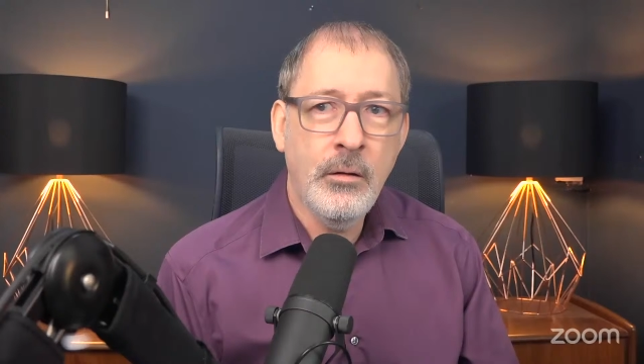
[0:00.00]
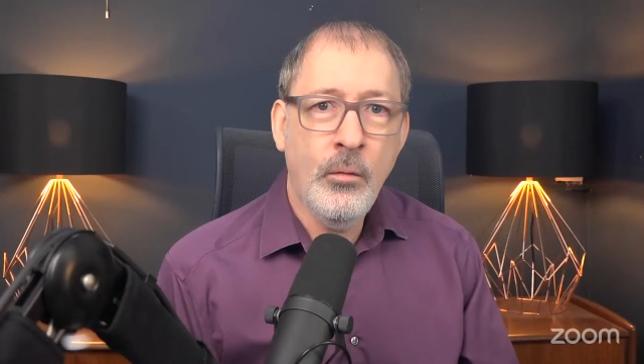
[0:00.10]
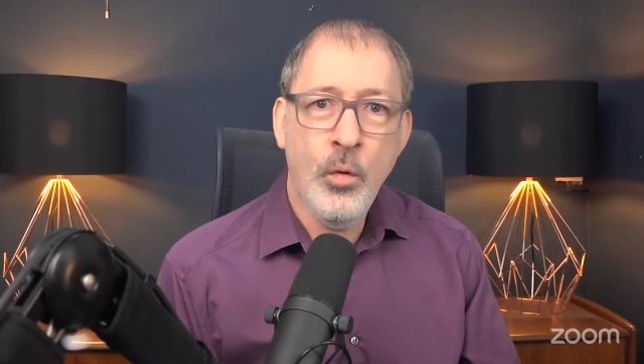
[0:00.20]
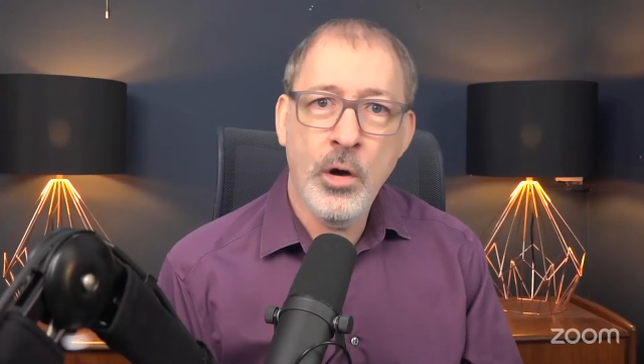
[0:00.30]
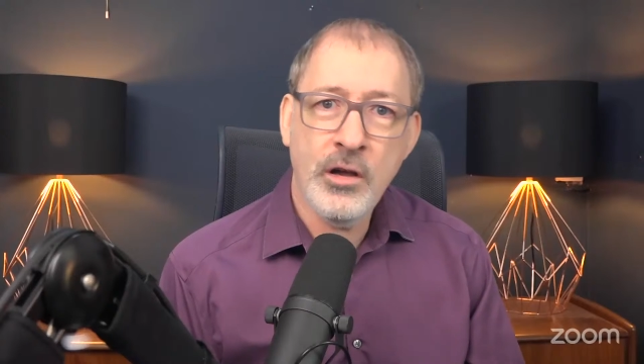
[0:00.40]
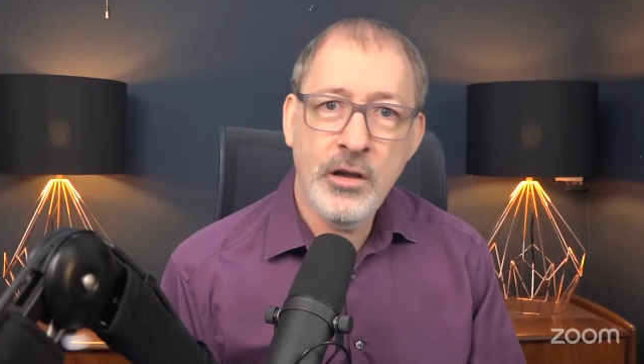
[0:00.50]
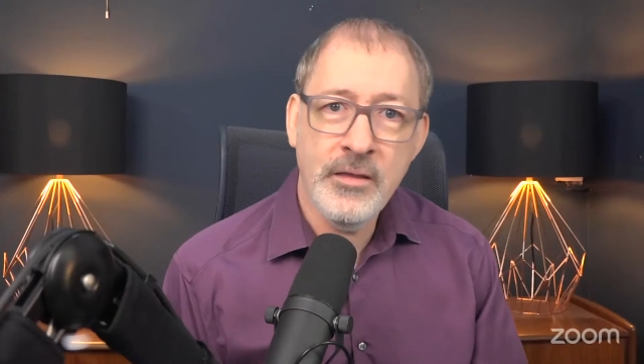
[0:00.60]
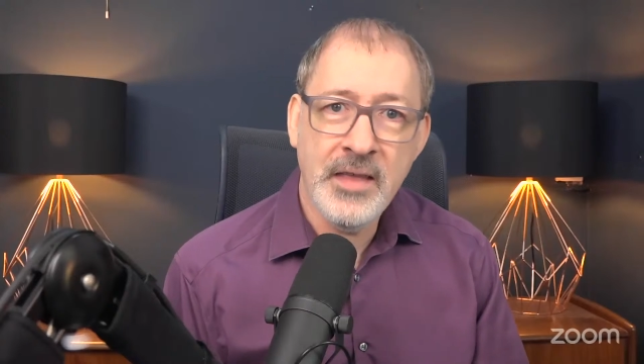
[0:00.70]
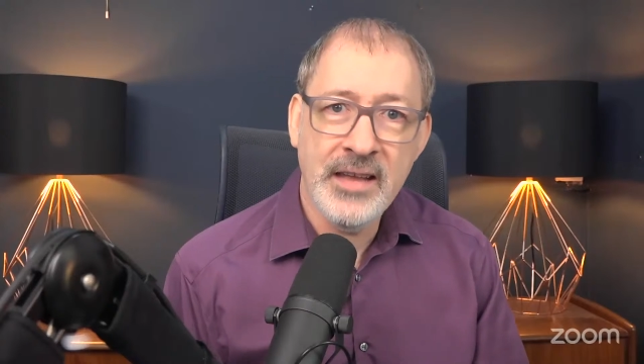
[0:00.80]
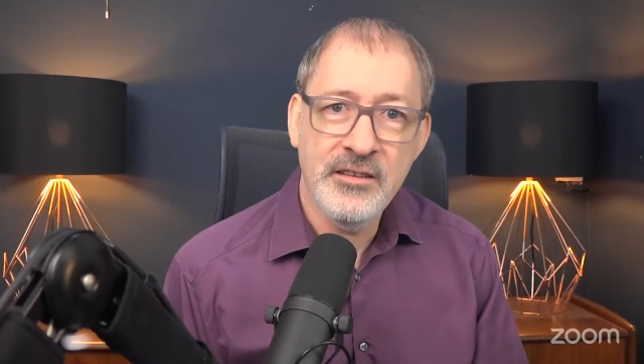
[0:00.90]
What could
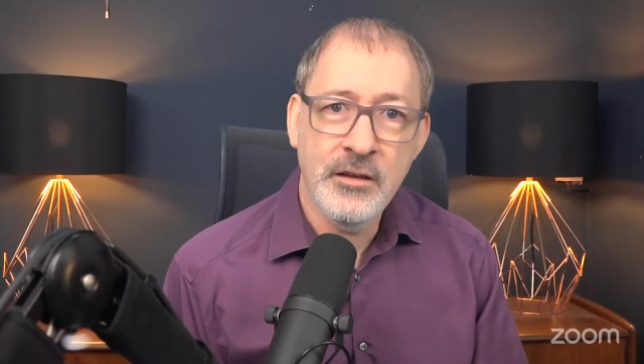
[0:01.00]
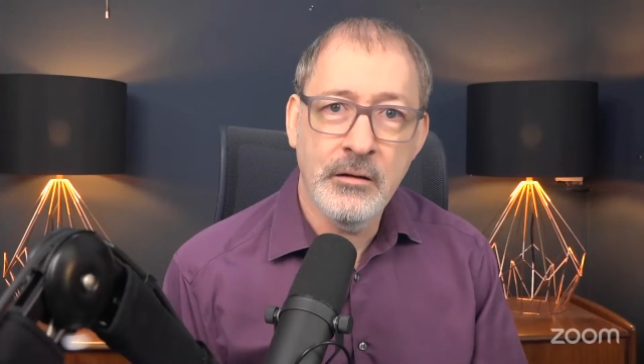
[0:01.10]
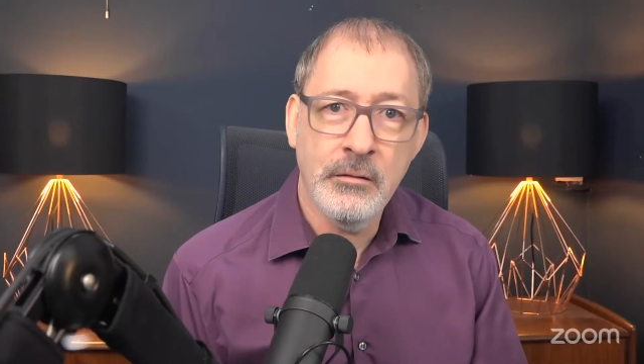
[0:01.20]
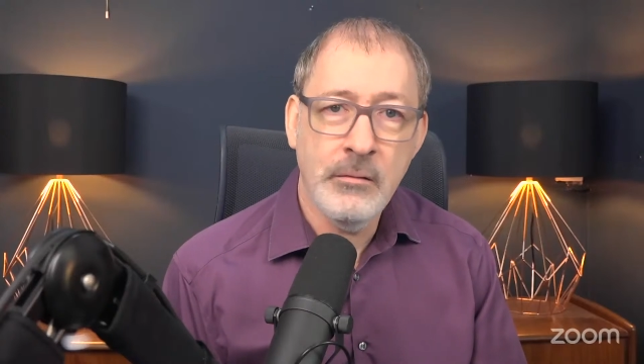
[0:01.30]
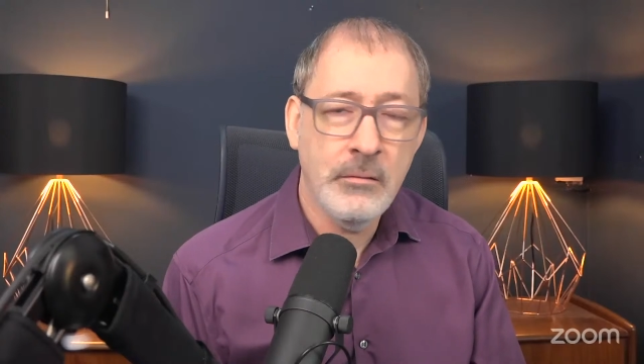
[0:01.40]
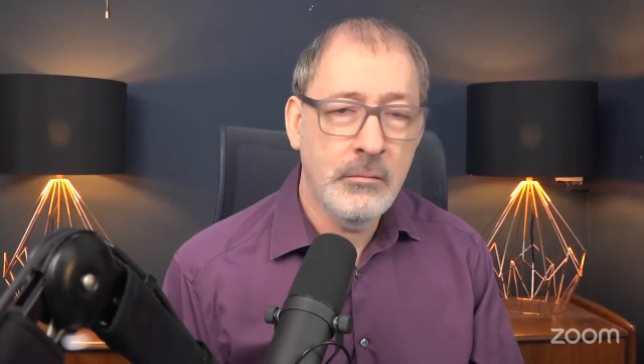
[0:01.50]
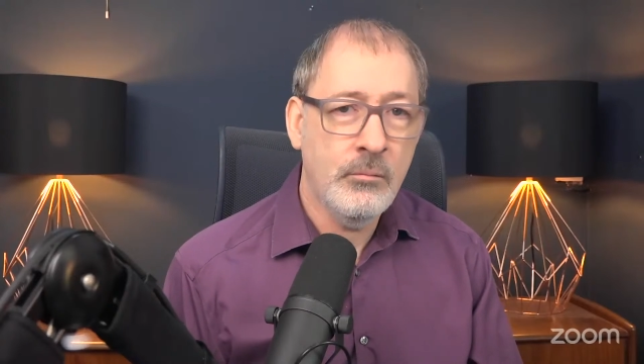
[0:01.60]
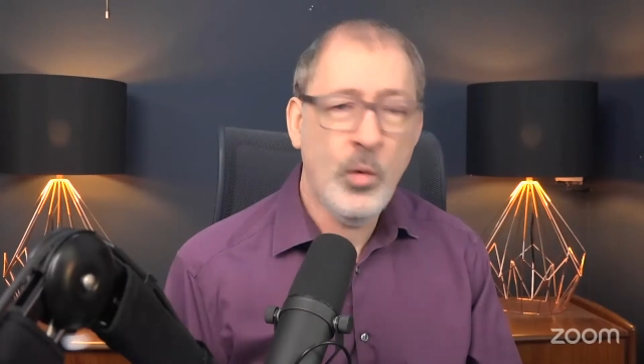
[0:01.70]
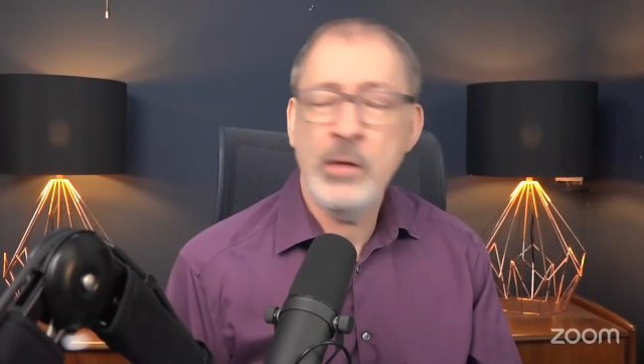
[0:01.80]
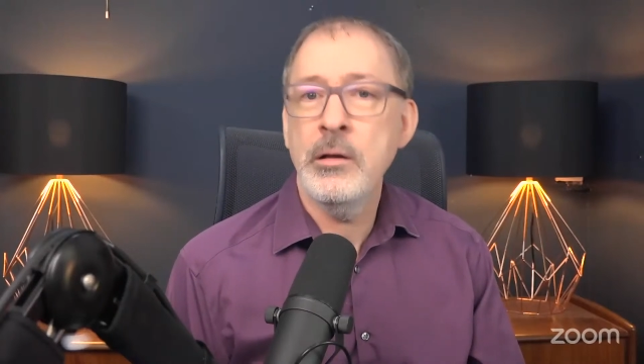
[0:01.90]
that do?
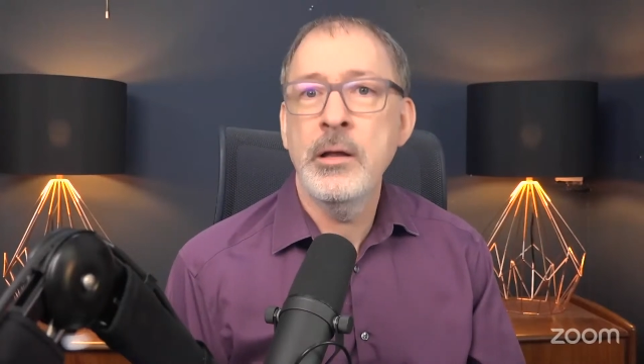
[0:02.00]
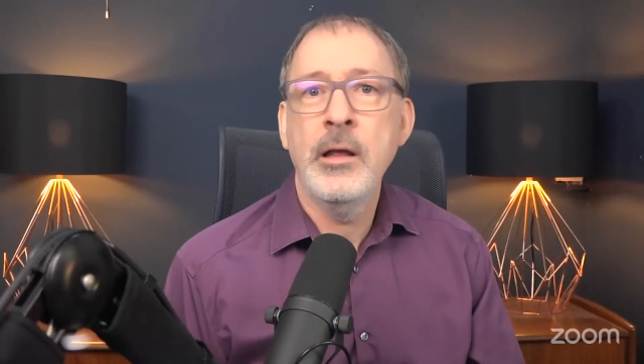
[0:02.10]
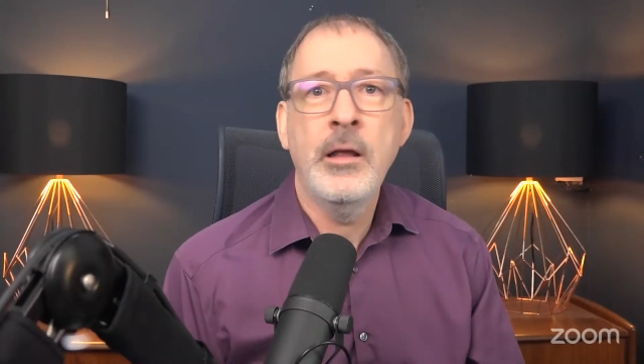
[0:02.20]
Well,